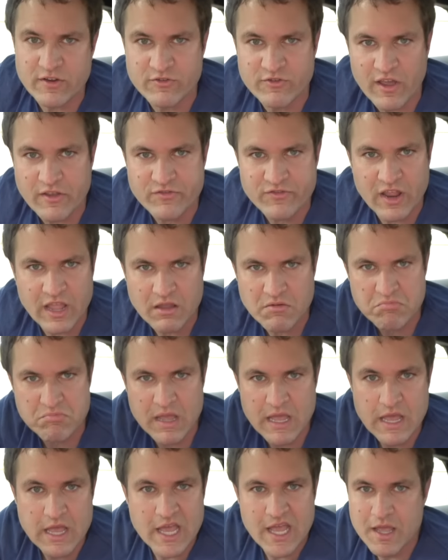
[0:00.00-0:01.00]
adjusting,
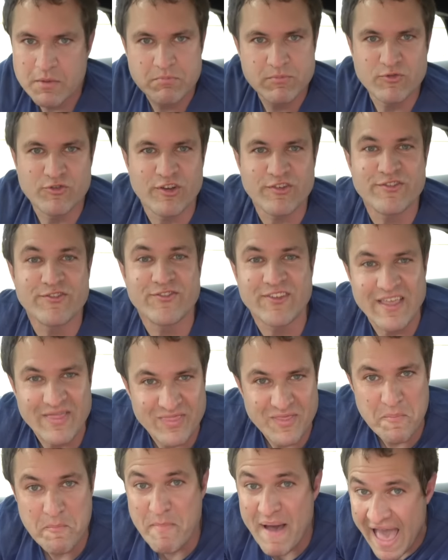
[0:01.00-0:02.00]
just sit
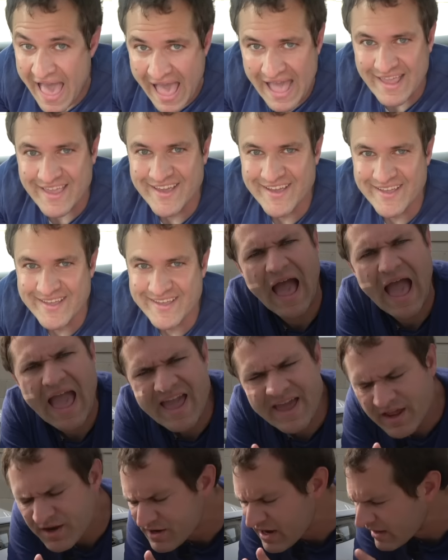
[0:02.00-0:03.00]
in the back.
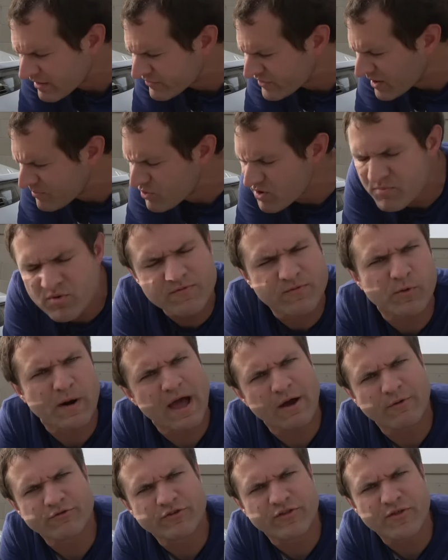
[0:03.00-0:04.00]
And next up, we move
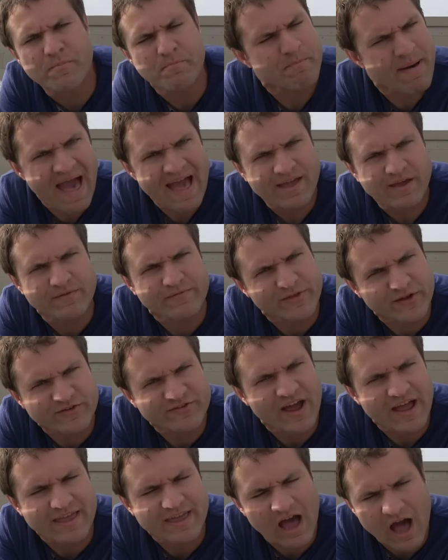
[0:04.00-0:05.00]
around to the back of the
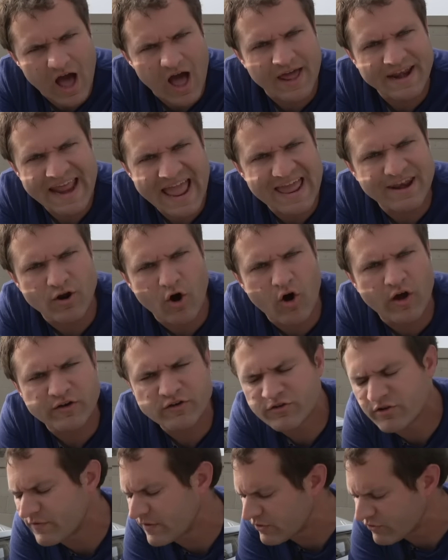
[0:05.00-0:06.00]
Taycan and
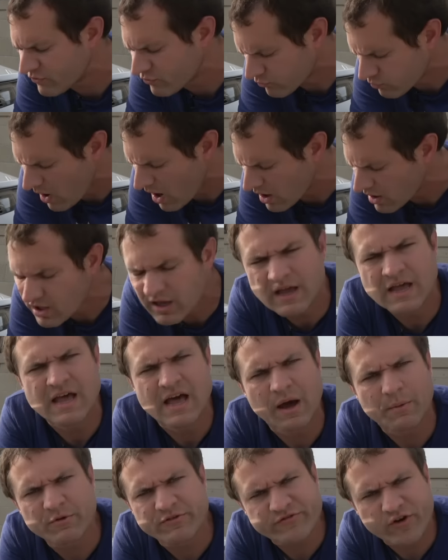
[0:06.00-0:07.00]
onto the trunk.
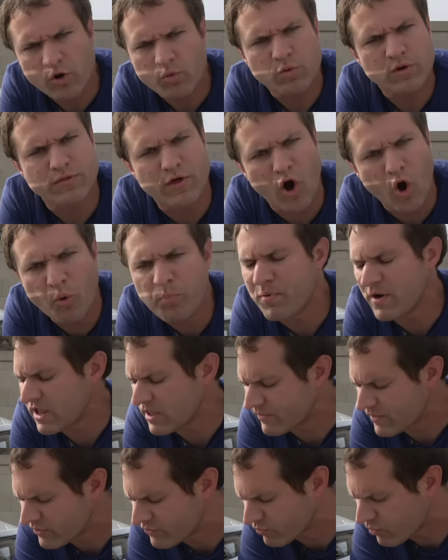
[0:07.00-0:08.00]
I'm gonna start with
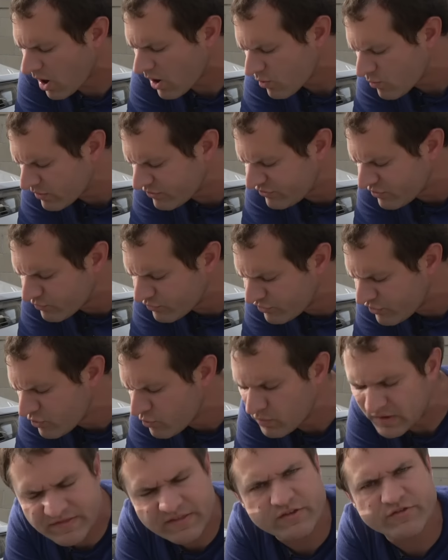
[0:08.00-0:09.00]
opening the trunk, which you do
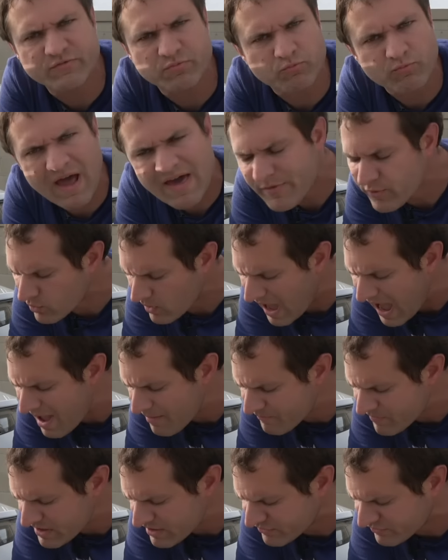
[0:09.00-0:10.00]
with this rather
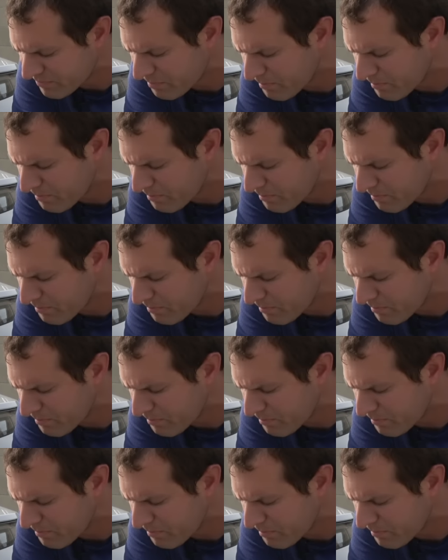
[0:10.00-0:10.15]
obvious